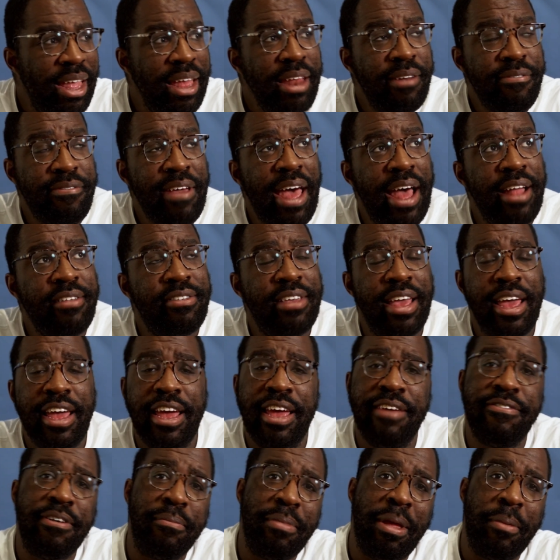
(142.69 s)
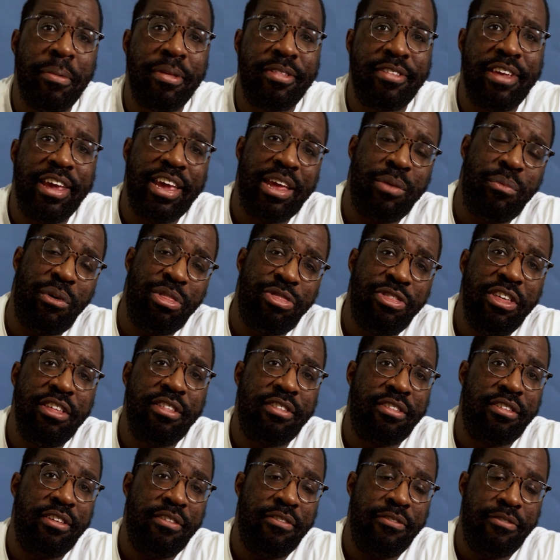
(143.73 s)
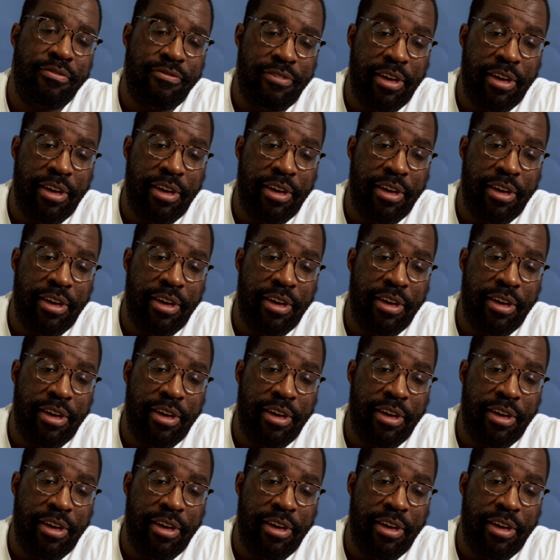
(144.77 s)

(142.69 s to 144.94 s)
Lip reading: In fact, if I'm not mistaken, with this